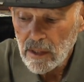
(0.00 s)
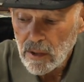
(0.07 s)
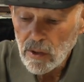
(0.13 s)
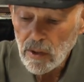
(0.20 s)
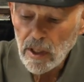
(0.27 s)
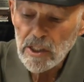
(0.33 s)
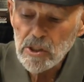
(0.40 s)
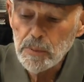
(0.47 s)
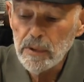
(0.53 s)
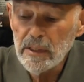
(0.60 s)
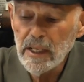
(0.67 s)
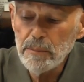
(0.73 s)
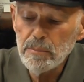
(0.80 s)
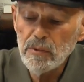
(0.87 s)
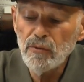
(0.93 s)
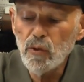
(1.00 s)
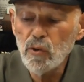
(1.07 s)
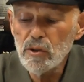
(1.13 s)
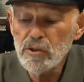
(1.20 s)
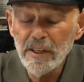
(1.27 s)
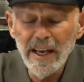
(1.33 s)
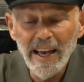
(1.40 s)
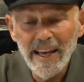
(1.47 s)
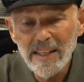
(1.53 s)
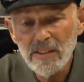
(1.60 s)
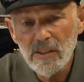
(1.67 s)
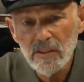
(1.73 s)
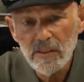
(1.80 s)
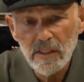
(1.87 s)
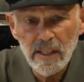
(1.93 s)
Her husband had been forced to
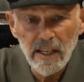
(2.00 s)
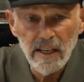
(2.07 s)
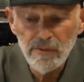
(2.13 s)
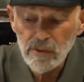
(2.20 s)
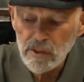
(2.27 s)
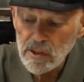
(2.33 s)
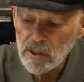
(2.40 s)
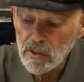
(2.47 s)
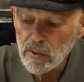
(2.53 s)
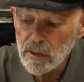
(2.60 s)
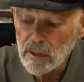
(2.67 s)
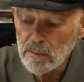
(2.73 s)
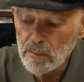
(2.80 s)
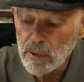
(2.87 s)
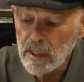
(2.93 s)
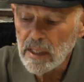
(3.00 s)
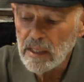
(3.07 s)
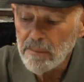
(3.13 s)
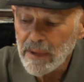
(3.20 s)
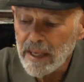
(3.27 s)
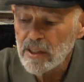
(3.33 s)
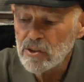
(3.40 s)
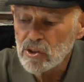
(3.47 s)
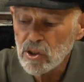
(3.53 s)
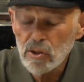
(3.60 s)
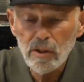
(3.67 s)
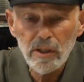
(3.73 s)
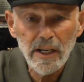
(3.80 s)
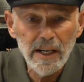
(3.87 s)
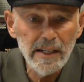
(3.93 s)
exit the cafeteria, but he managed to
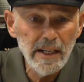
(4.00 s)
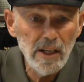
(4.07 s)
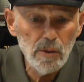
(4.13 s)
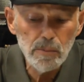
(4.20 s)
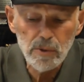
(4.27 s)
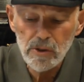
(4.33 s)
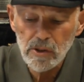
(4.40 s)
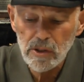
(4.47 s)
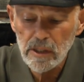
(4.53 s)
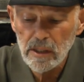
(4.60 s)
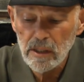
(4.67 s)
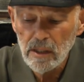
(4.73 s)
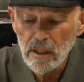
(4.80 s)
look on helplessly